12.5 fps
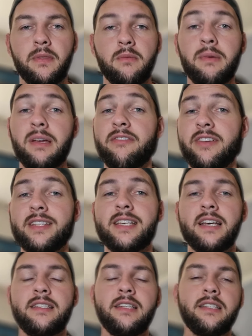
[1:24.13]
been
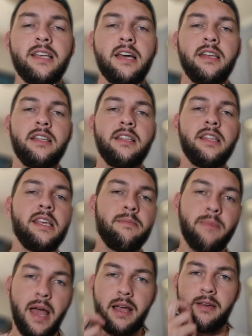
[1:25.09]
fantastic down in the
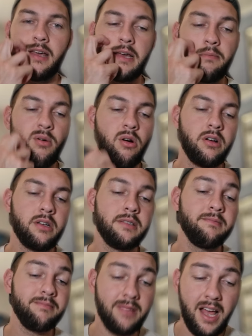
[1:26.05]
back pocket
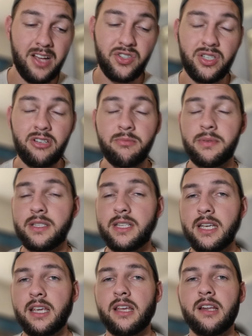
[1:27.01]
last year in
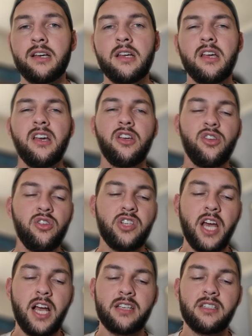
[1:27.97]
particular. Hugh
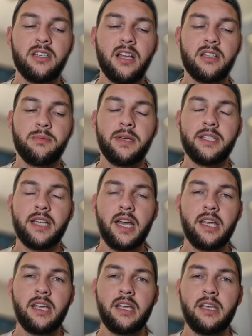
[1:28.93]
Jackson has been
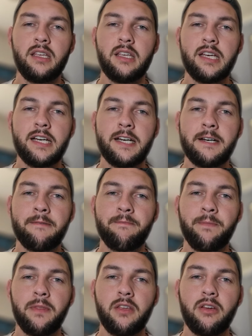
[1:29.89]
taking
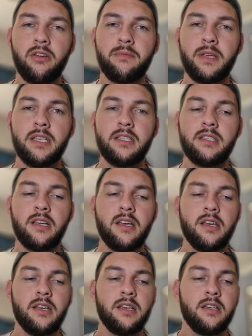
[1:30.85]
his
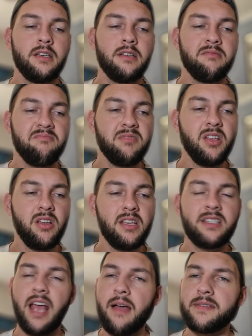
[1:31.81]

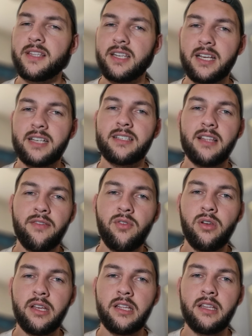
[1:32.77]
game to the next
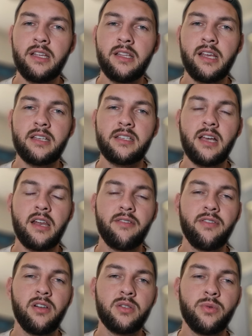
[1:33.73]
level in the
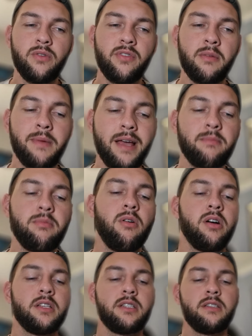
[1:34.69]
SANFL as well for the
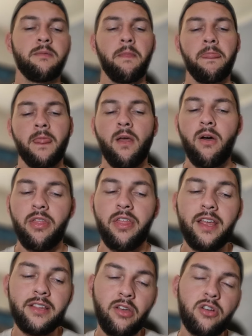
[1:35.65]
Magpies. And I
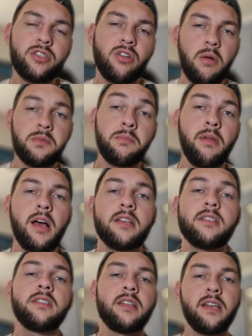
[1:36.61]
think those types of
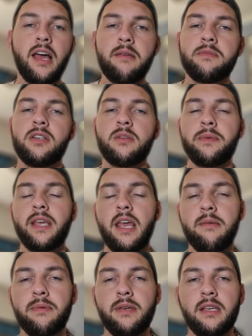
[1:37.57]
players are the names you've got to be
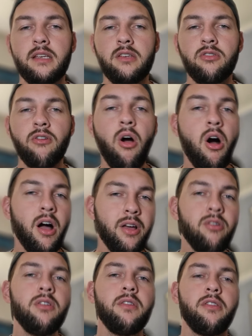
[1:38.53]
keeping your eye
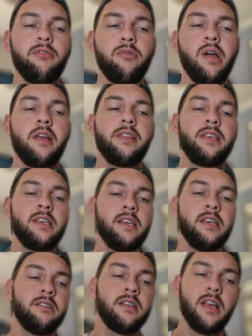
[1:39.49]
on throughout the
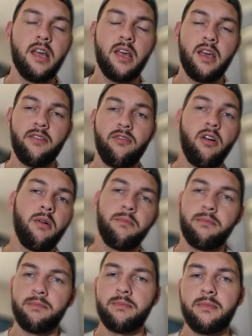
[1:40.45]
year. And if
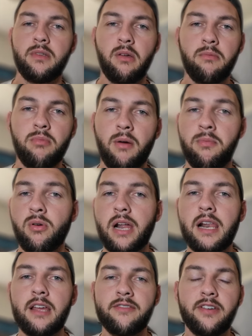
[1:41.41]
I'm a Port
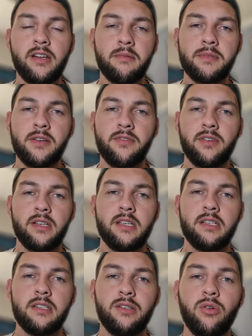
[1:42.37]
Adelaide fan, I'm
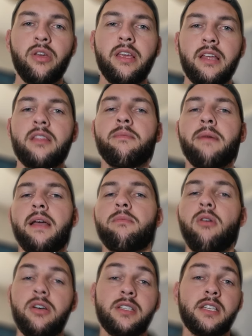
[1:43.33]
definitely looking at the
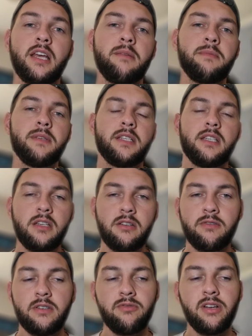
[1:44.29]
Magpies team this
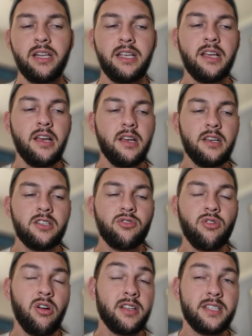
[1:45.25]
year and really
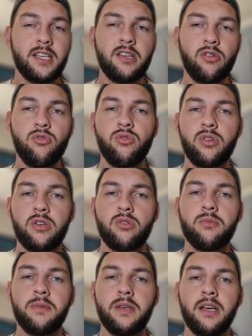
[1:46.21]
trying to see who
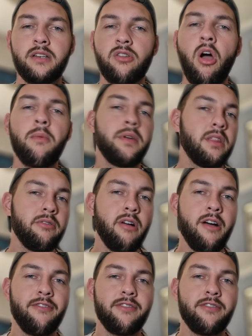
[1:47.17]
could be a diamond in the
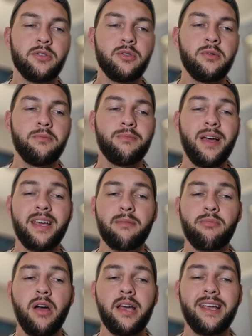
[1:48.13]
rough to make a
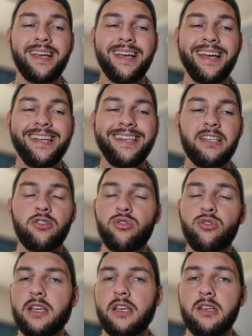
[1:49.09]
break
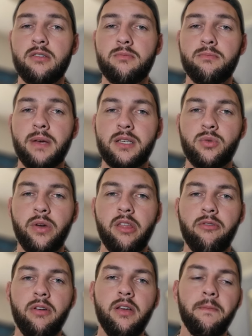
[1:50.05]
into the best
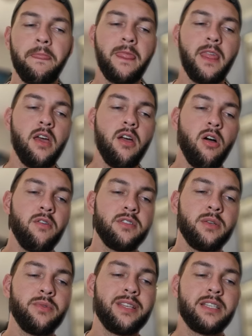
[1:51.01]
23.
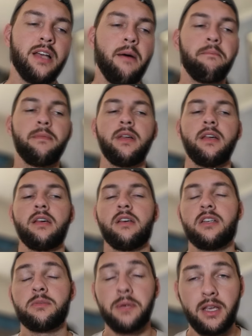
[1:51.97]
Obviously with the sub.
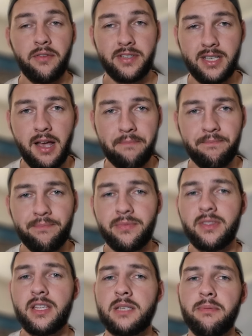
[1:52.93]
Speaking of a sub,
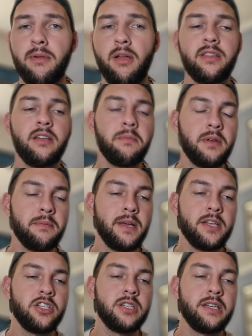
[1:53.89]
this bloke that I'm going to
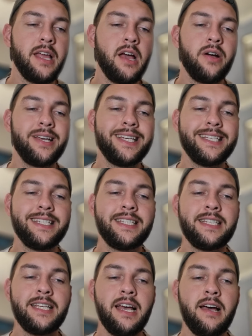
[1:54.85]
mention now
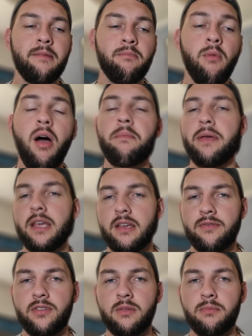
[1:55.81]
is my
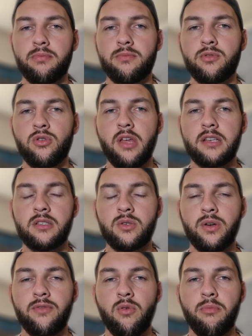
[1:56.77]
pick for the
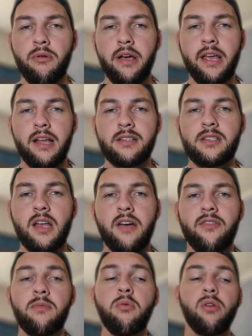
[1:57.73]
2024 breakout star
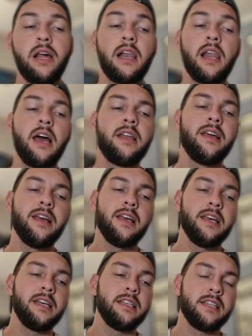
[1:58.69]
for Port Adelaide.
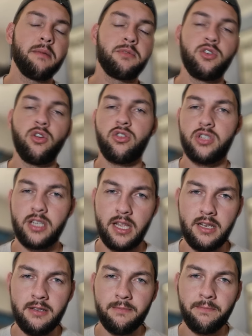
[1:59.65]
His name's Josh
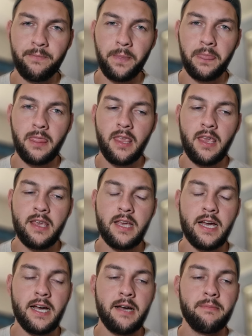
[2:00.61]
Sinn.
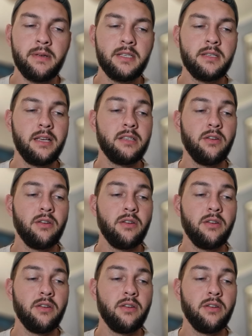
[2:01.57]
He's